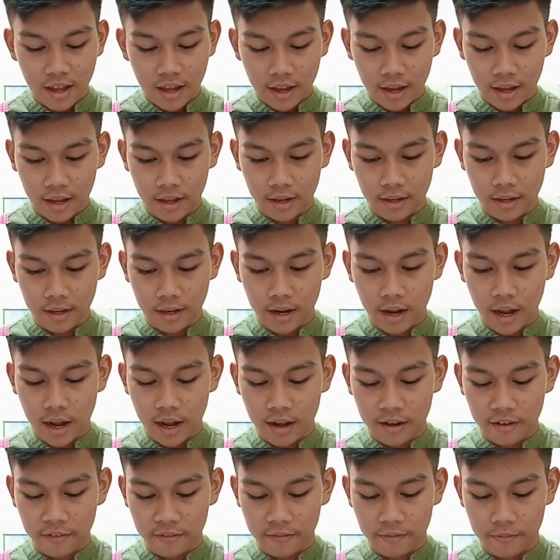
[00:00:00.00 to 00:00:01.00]
And
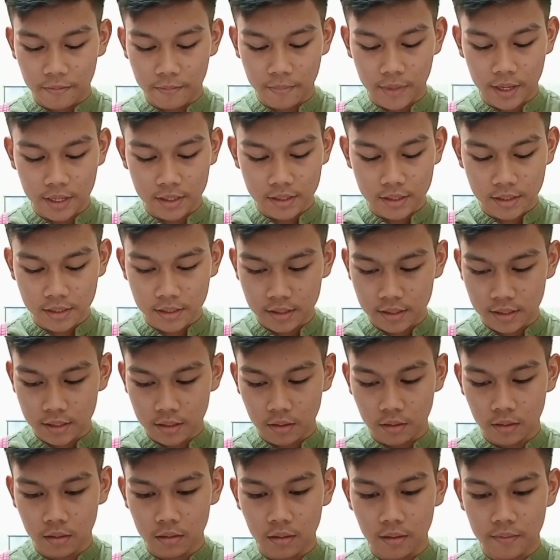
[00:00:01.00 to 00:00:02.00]
I've measured
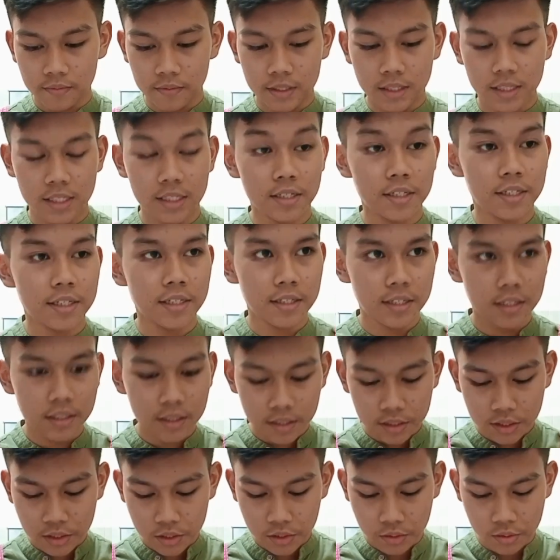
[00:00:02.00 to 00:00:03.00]
all of these
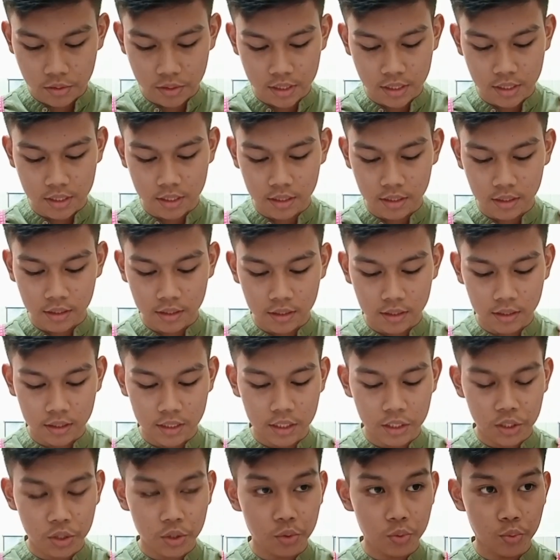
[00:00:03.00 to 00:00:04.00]
ingredients using
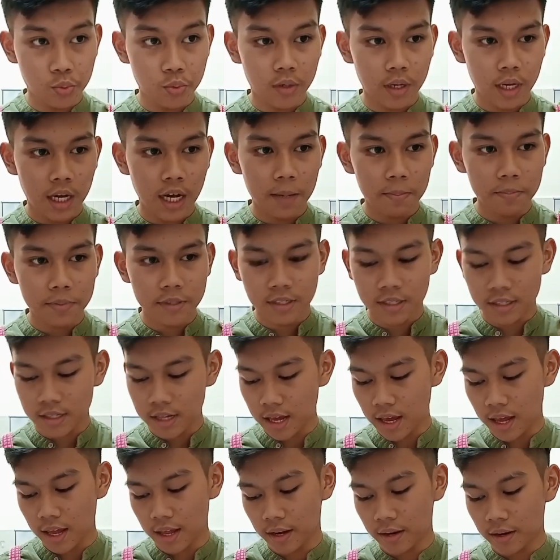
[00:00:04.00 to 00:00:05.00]
these 2 cups
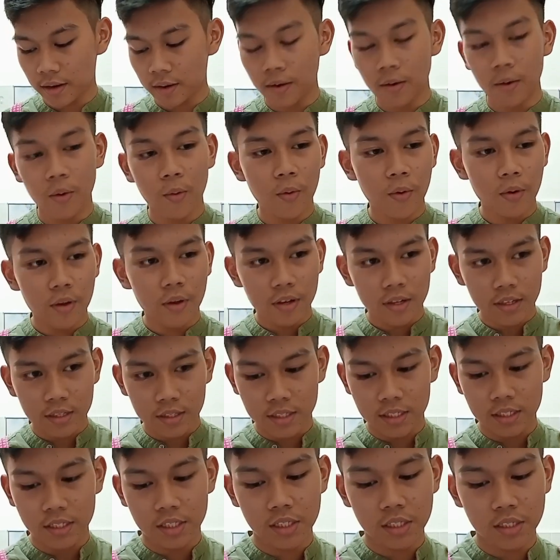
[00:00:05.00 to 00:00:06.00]
and
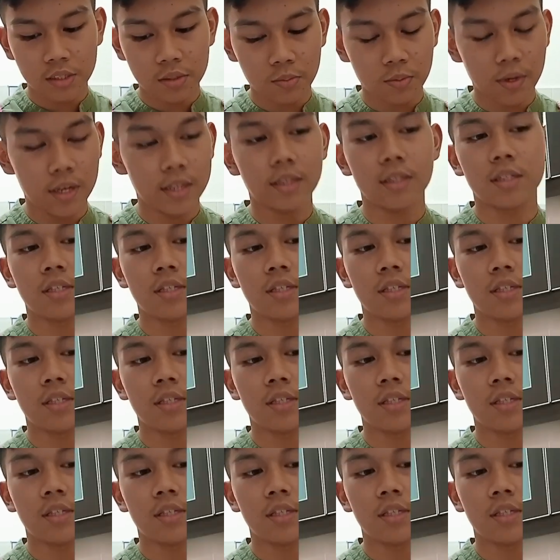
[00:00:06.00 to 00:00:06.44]
this 1